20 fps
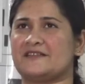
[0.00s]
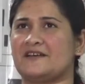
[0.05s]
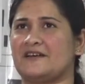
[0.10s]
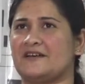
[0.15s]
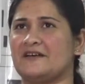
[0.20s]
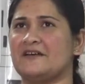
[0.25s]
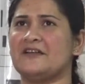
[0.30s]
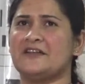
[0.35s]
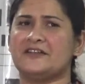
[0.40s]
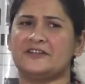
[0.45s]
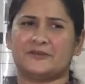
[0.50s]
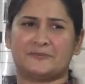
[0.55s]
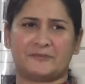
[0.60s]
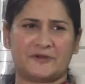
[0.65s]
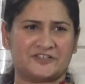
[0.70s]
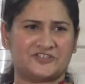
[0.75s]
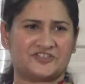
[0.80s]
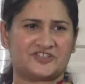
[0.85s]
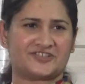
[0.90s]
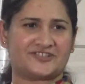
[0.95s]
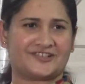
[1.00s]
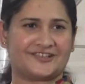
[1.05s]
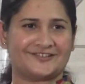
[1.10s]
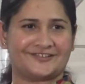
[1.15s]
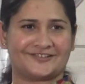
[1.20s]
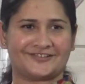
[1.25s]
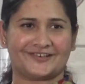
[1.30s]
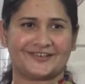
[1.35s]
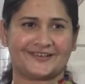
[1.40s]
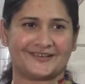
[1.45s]
the
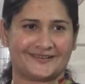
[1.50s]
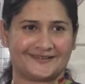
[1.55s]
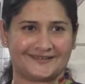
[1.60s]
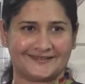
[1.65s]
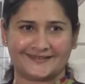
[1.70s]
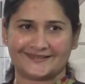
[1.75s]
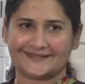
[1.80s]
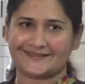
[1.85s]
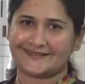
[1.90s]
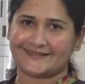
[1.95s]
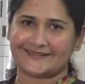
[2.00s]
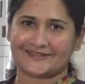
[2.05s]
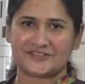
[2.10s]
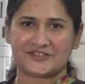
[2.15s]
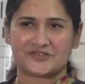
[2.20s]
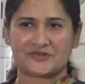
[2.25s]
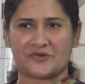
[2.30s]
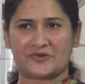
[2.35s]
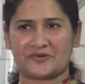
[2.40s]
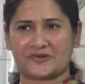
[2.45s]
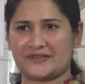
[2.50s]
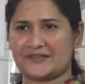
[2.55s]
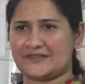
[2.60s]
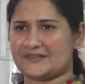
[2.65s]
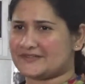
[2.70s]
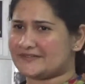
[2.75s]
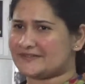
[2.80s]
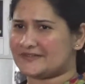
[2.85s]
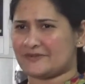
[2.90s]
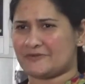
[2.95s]
Panchatantra
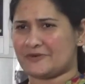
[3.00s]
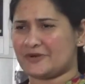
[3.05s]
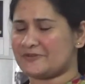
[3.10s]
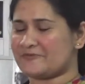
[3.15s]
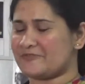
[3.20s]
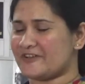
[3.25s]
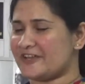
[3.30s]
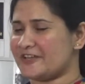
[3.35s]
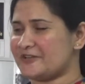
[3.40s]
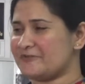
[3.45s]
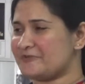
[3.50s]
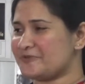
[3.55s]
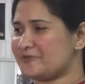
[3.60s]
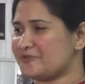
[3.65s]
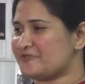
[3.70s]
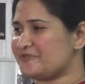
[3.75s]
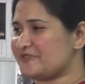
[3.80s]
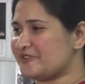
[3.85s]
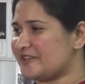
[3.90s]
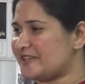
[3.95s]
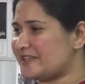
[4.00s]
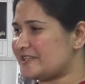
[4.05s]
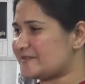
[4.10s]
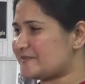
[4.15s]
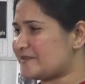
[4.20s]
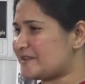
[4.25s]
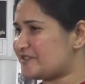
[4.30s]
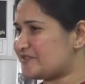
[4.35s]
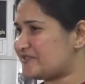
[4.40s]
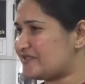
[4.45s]
stories, they work very beautifully as
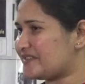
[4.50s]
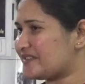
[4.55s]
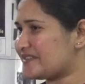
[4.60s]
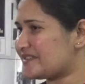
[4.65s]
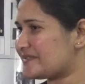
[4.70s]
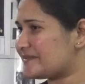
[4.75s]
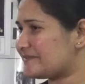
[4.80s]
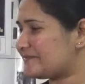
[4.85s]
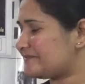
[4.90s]
metaphors.